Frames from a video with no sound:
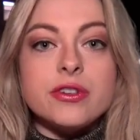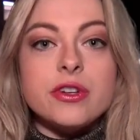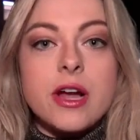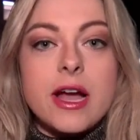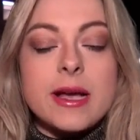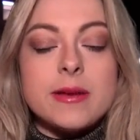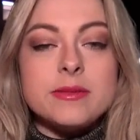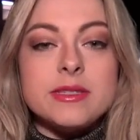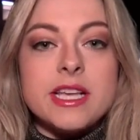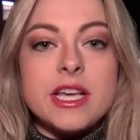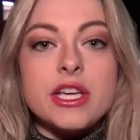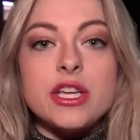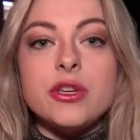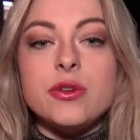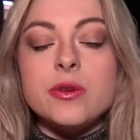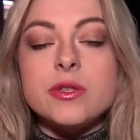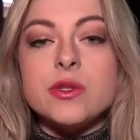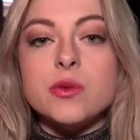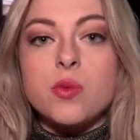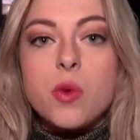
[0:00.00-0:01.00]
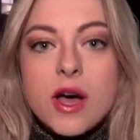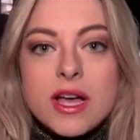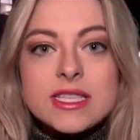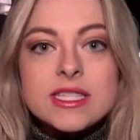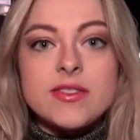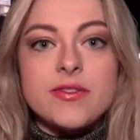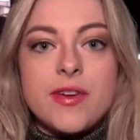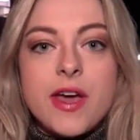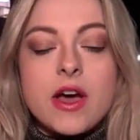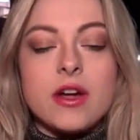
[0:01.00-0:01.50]
crimes that Hughes
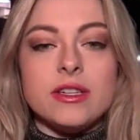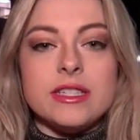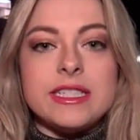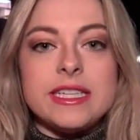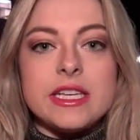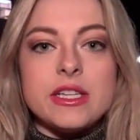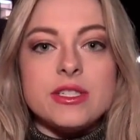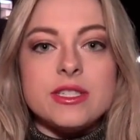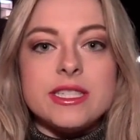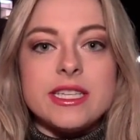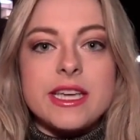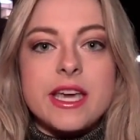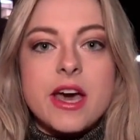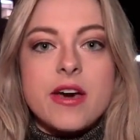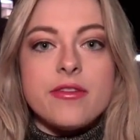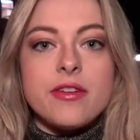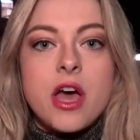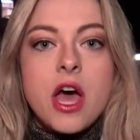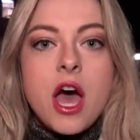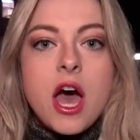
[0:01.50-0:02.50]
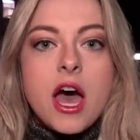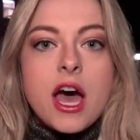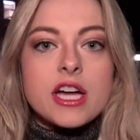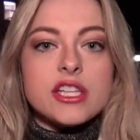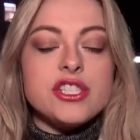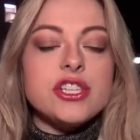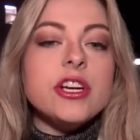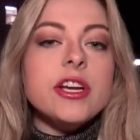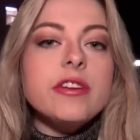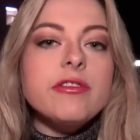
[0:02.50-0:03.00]
was found guilty of,
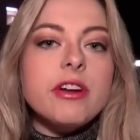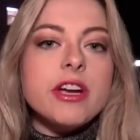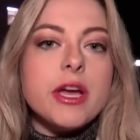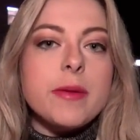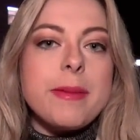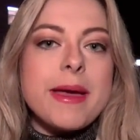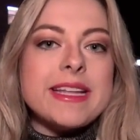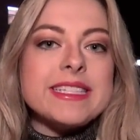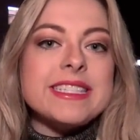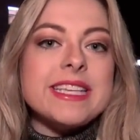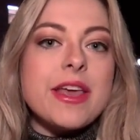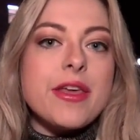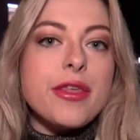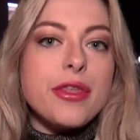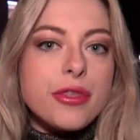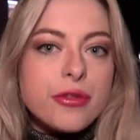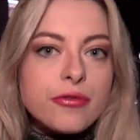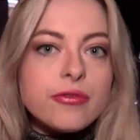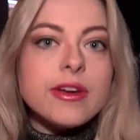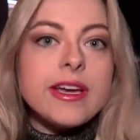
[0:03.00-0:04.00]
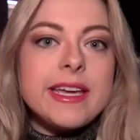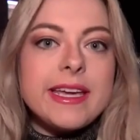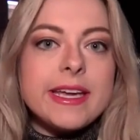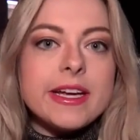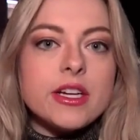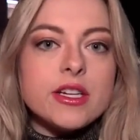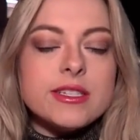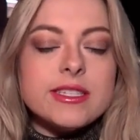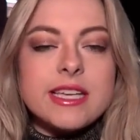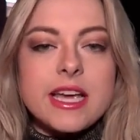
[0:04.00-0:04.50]
a jury recommends three
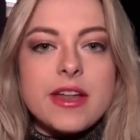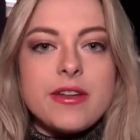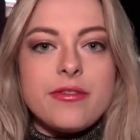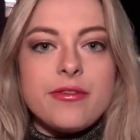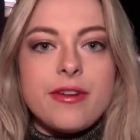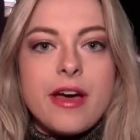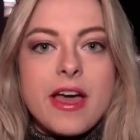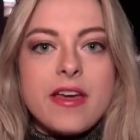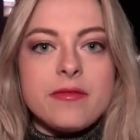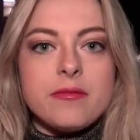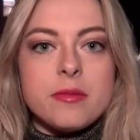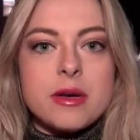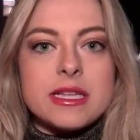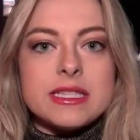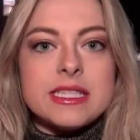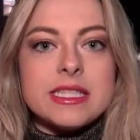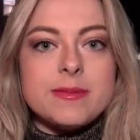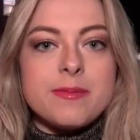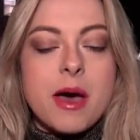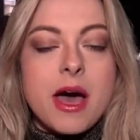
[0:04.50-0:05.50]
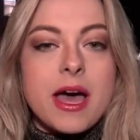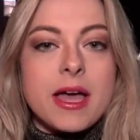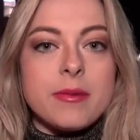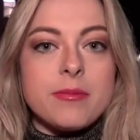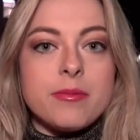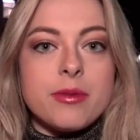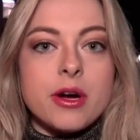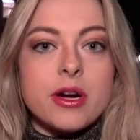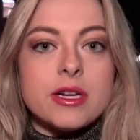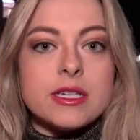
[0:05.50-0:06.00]
years and five months
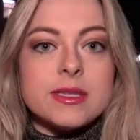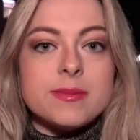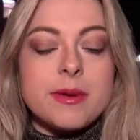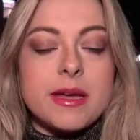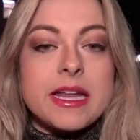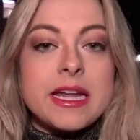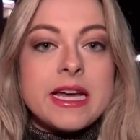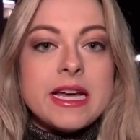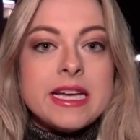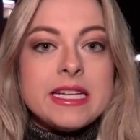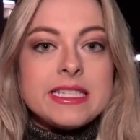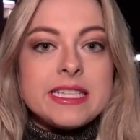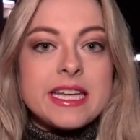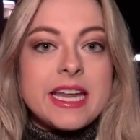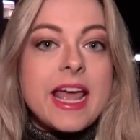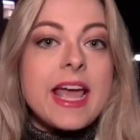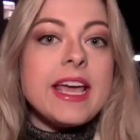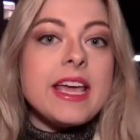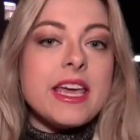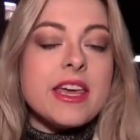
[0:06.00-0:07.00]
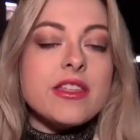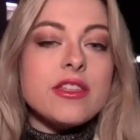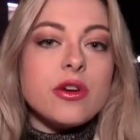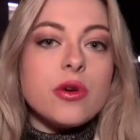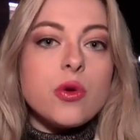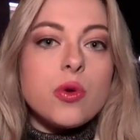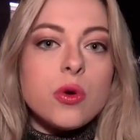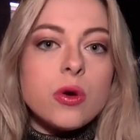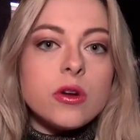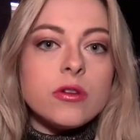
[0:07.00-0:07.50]
behind bars. But today in
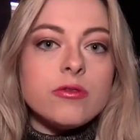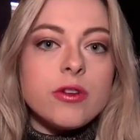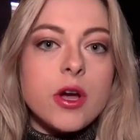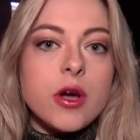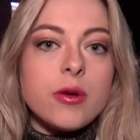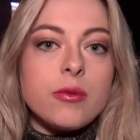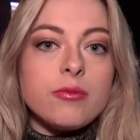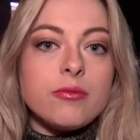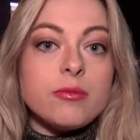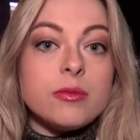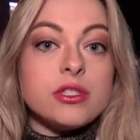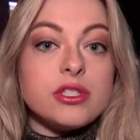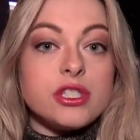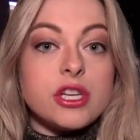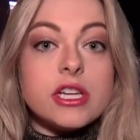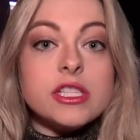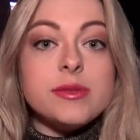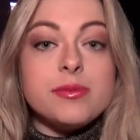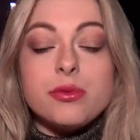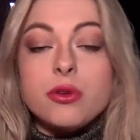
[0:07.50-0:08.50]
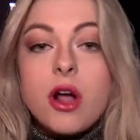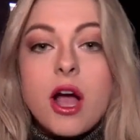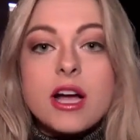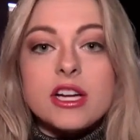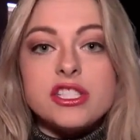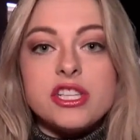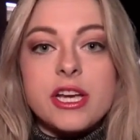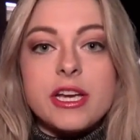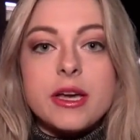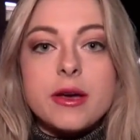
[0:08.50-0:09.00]
the courtroom, Judge
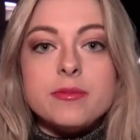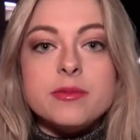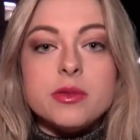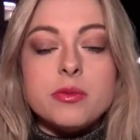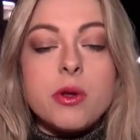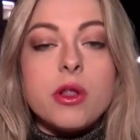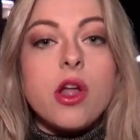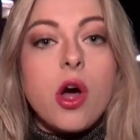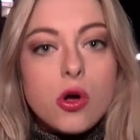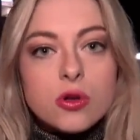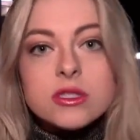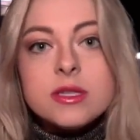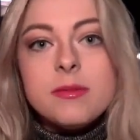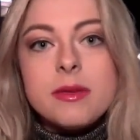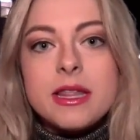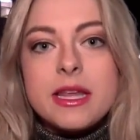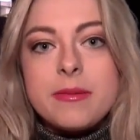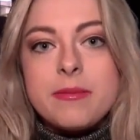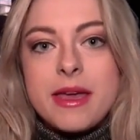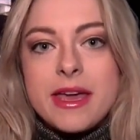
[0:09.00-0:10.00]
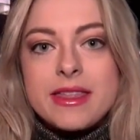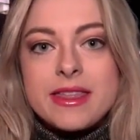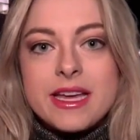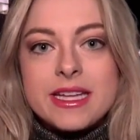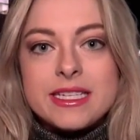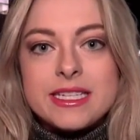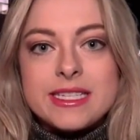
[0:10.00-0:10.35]
Brouck Jacobs will ultimately make that